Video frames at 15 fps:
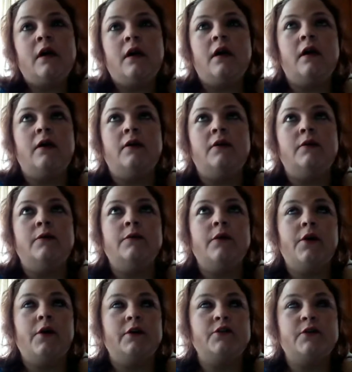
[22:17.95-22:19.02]

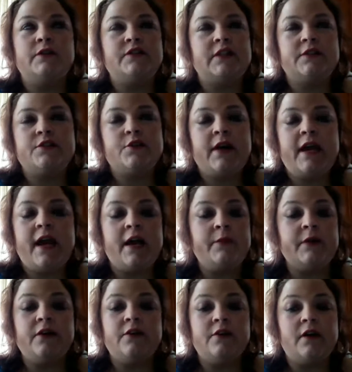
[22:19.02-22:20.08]
Or a 12th century
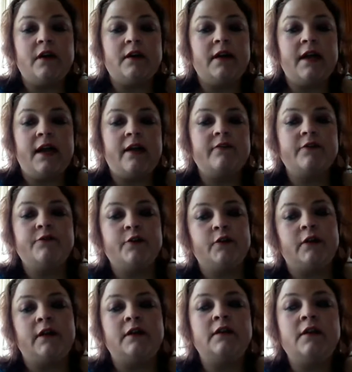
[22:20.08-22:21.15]
abbey, you're not going to have a
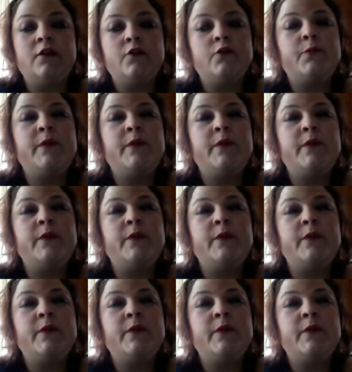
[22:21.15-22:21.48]
fur-lined cloak,